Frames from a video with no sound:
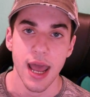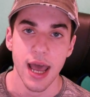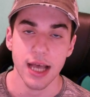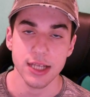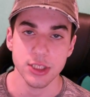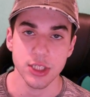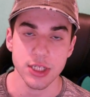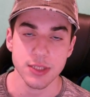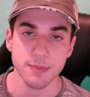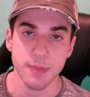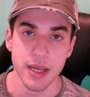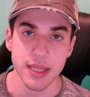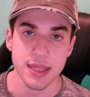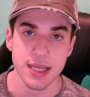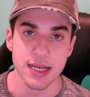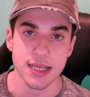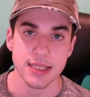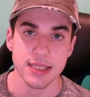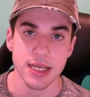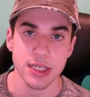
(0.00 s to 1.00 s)
has just made
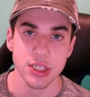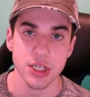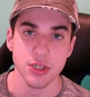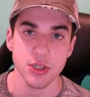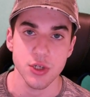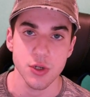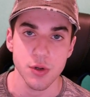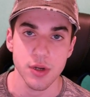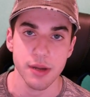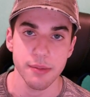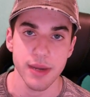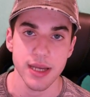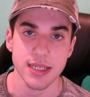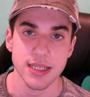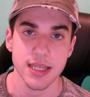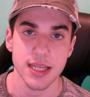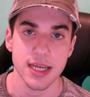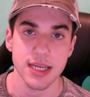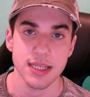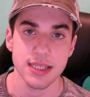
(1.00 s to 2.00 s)
the decision to commit
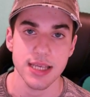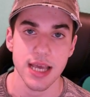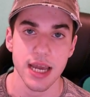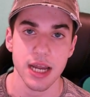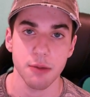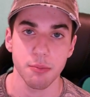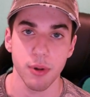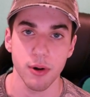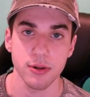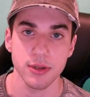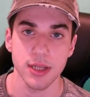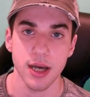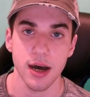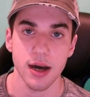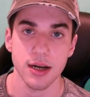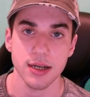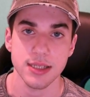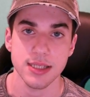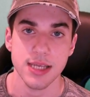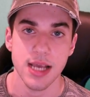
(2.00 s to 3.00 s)
to the Gonzaga
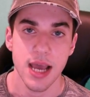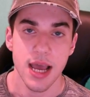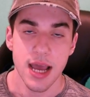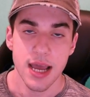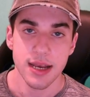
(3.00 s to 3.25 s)
Bulldogs.